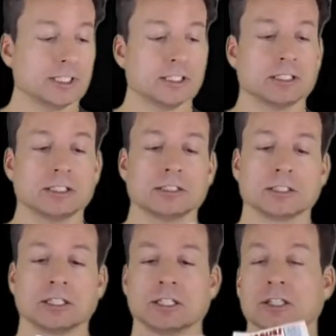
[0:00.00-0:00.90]
and
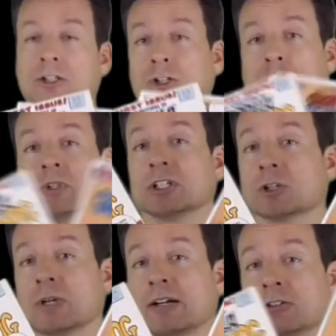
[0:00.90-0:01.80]
gorilla
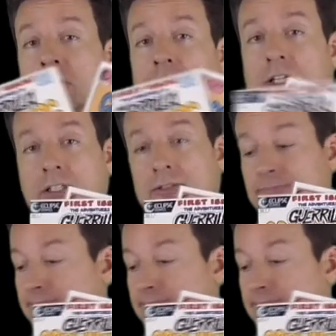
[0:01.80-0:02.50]
groundhog.